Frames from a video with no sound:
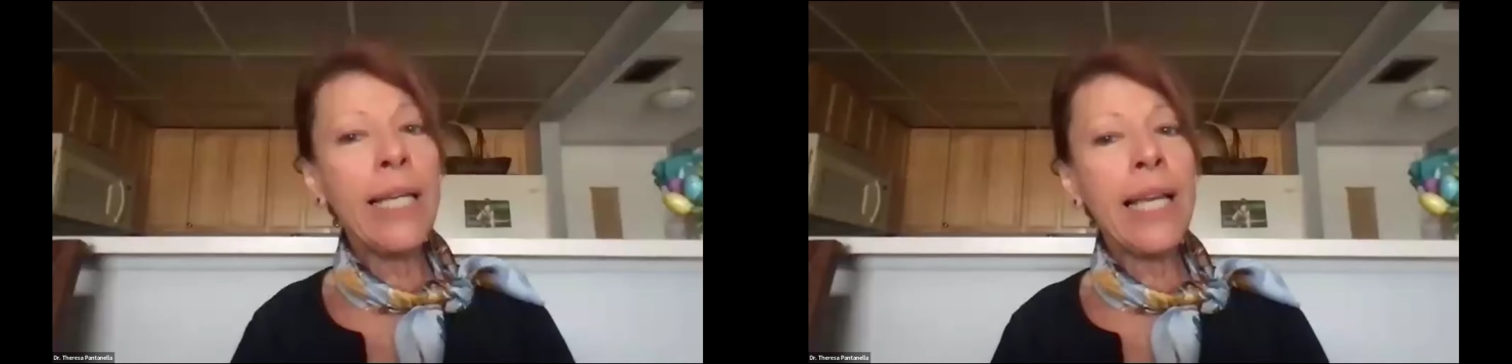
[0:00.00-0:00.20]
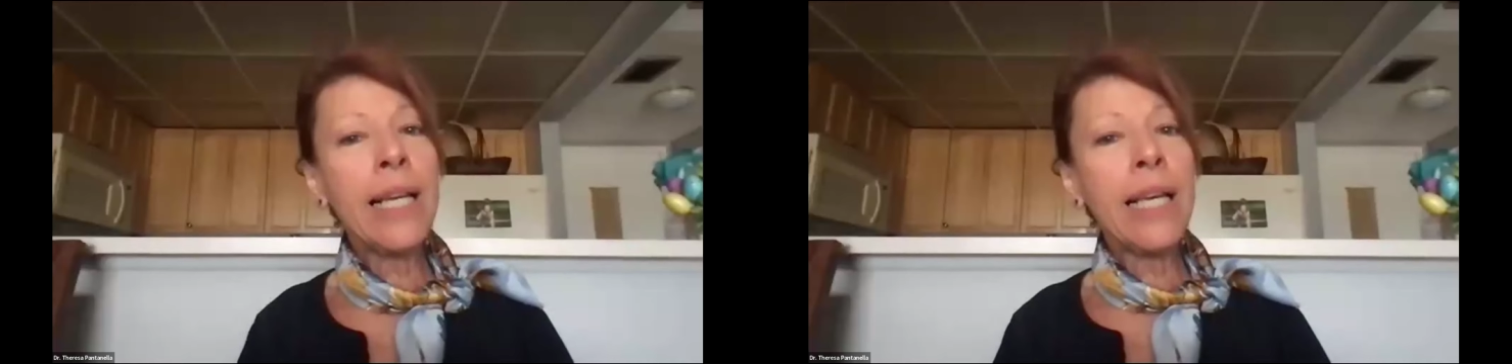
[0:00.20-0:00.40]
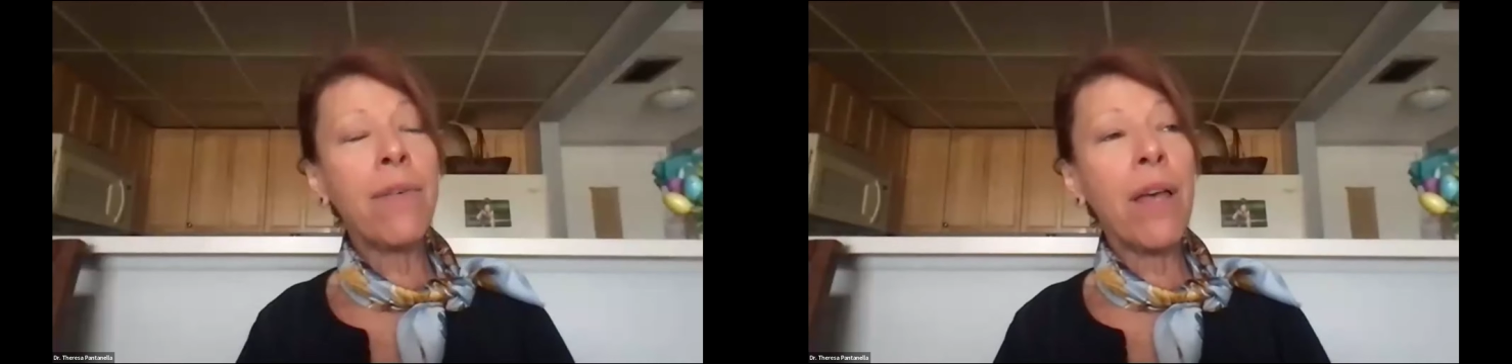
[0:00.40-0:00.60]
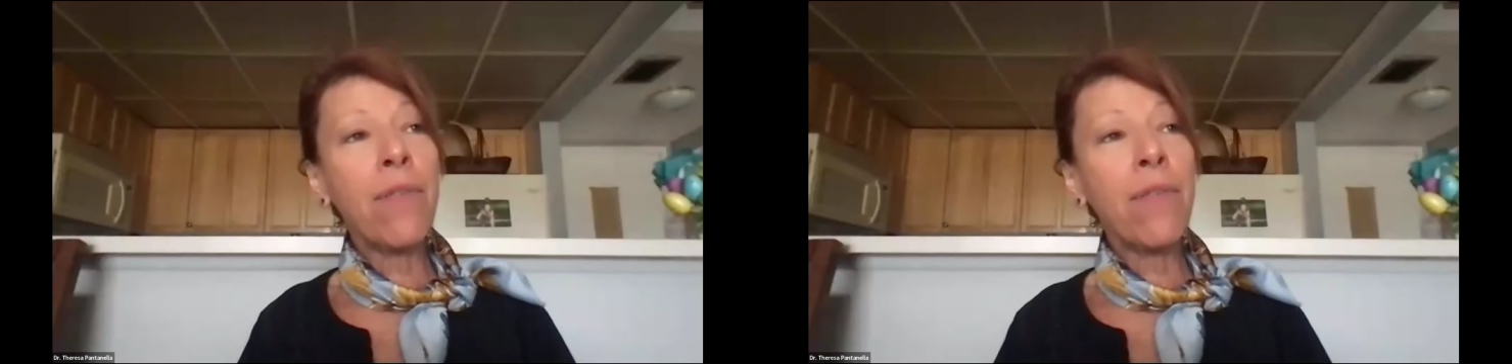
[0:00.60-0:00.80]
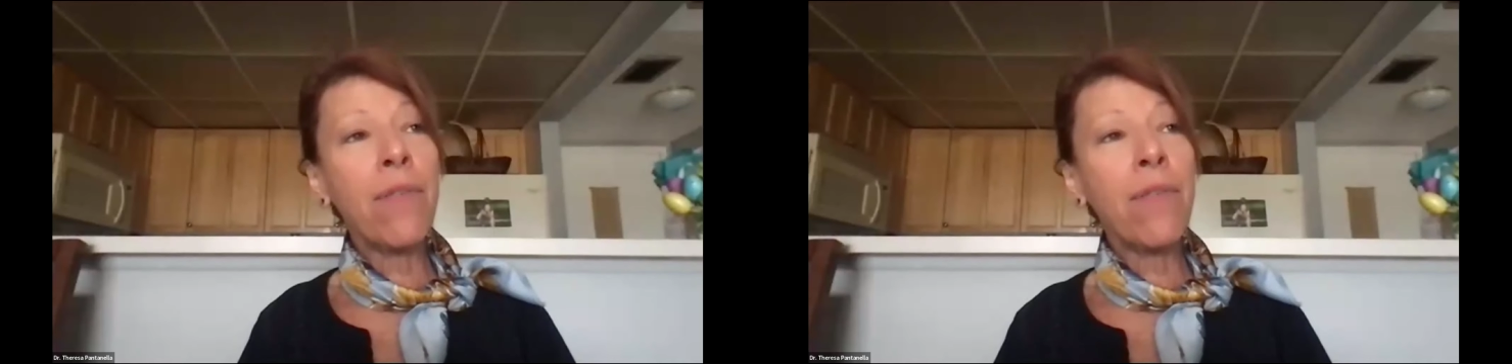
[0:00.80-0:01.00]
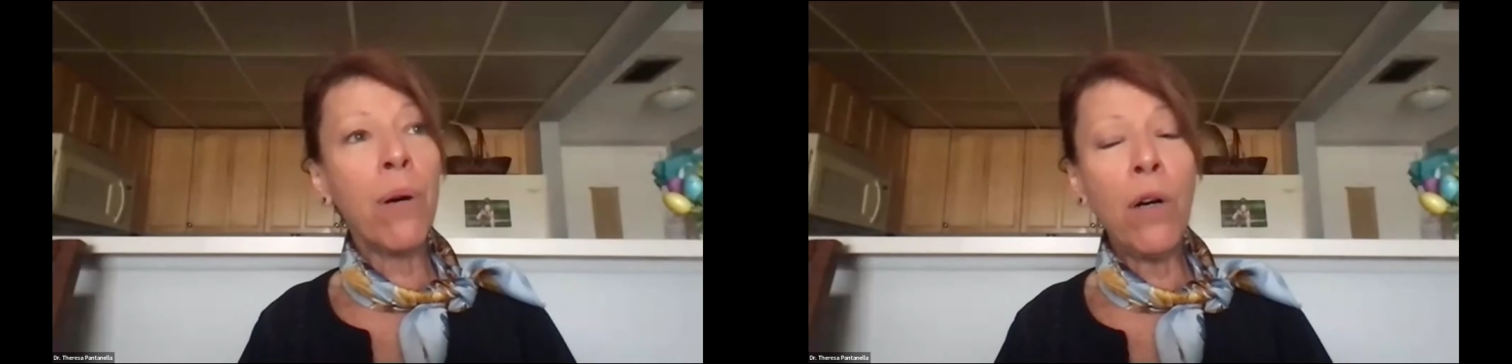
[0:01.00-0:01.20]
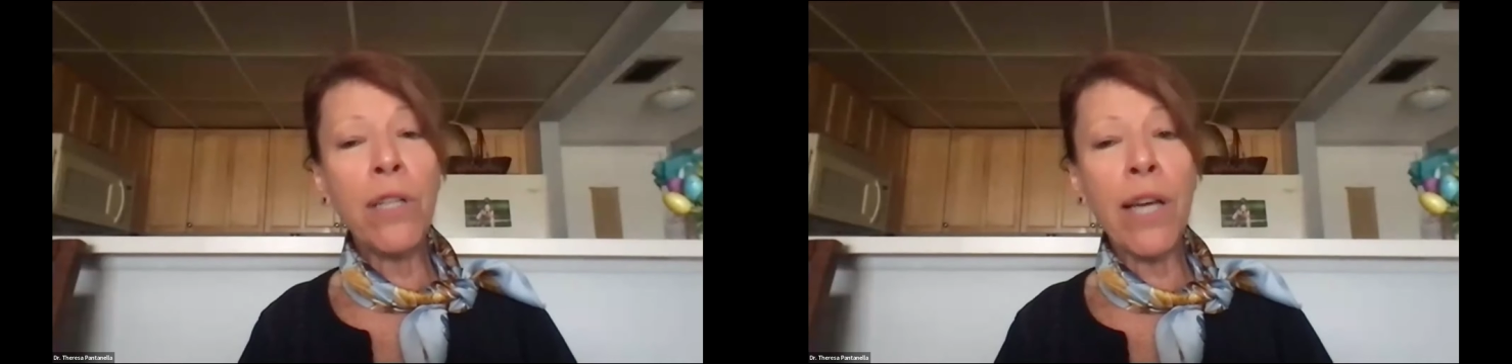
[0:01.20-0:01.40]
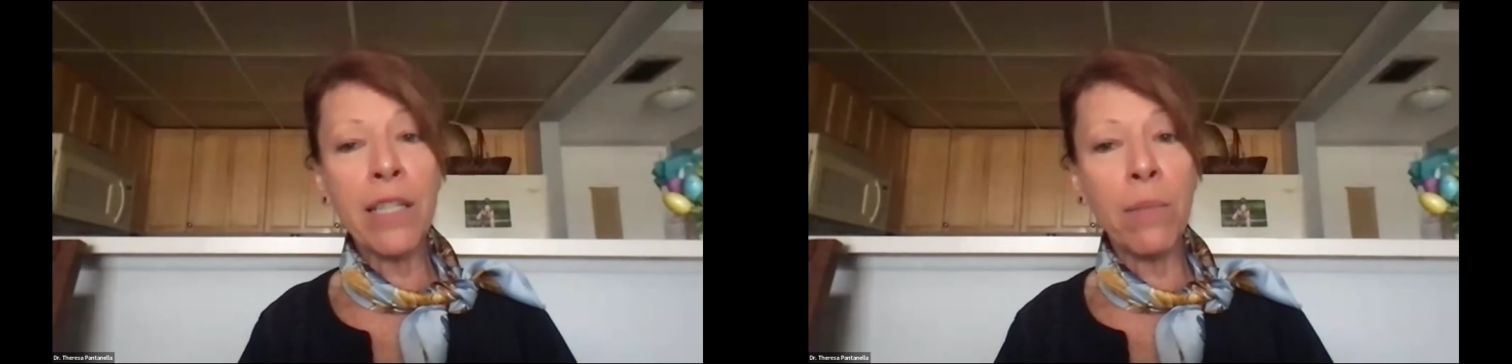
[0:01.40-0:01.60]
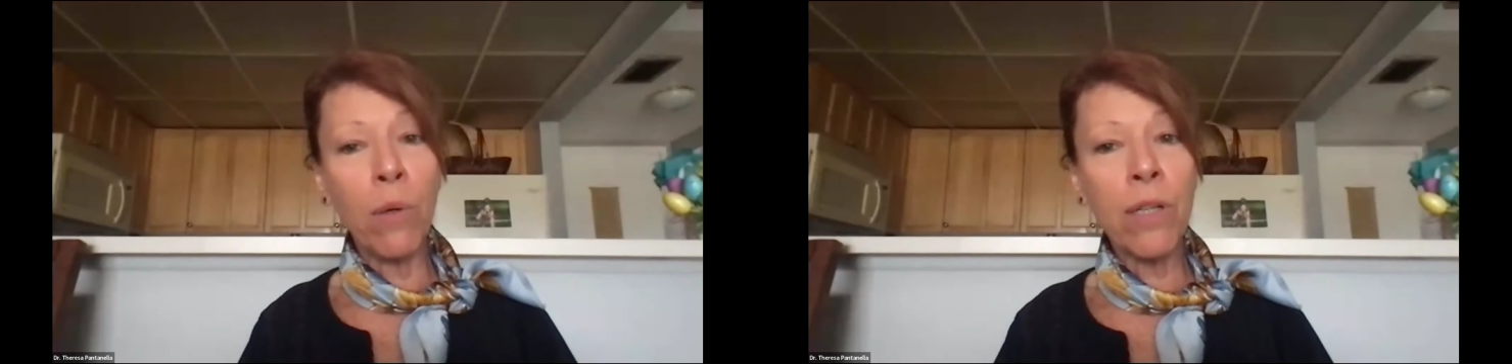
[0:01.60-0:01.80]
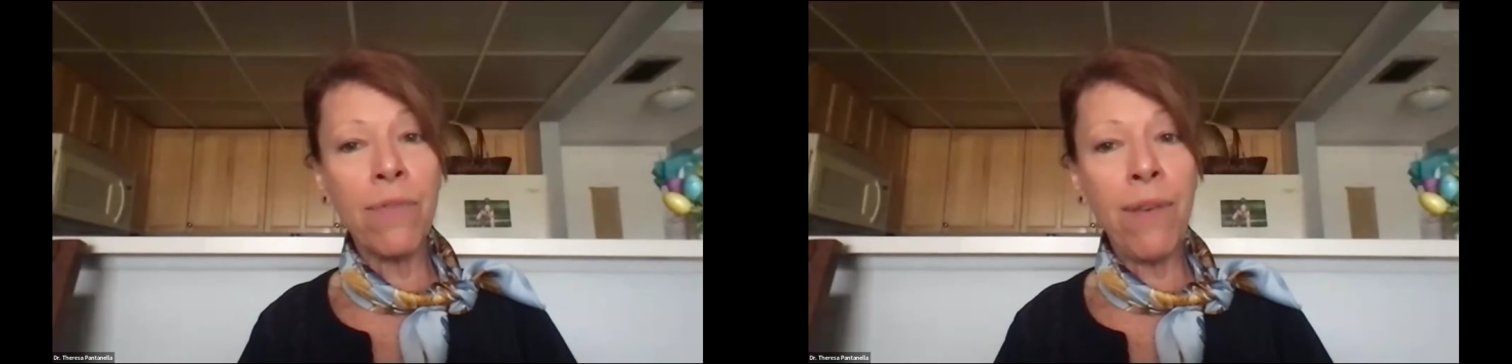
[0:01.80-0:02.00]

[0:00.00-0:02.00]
Well, if her approach has the most